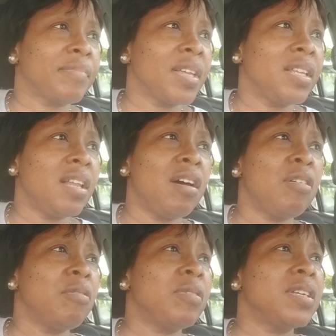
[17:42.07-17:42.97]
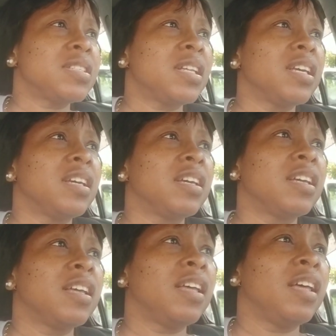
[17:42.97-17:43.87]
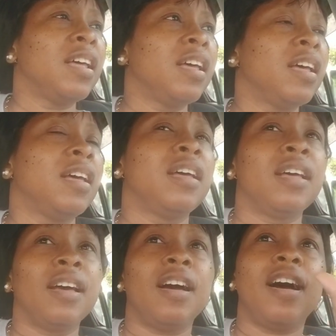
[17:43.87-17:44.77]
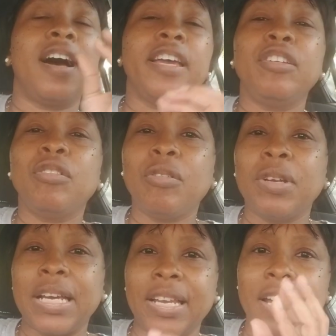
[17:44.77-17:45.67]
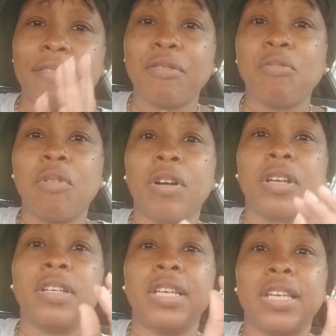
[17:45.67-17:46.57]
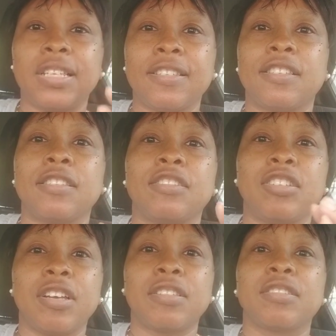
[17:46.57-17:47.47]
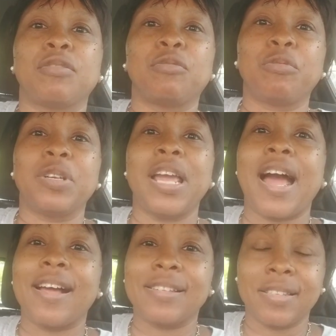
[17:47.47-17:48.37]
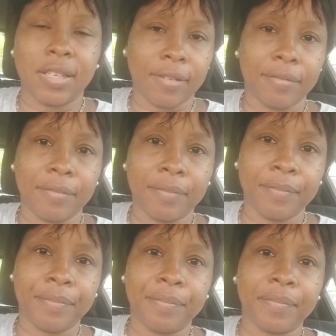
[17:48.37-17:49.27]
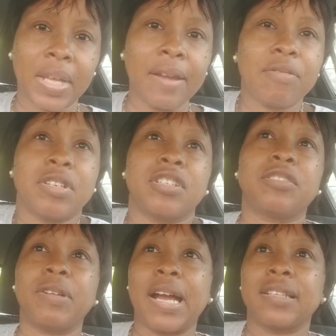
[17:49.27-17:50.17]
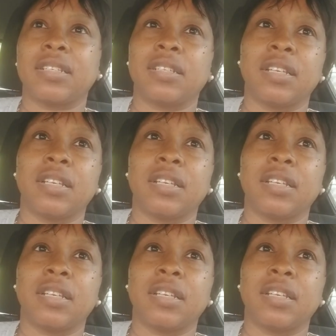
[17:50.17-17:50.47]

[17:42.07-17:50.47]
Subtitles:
no, it's like, I know that everyone is just reacting. Everyone is just reacting.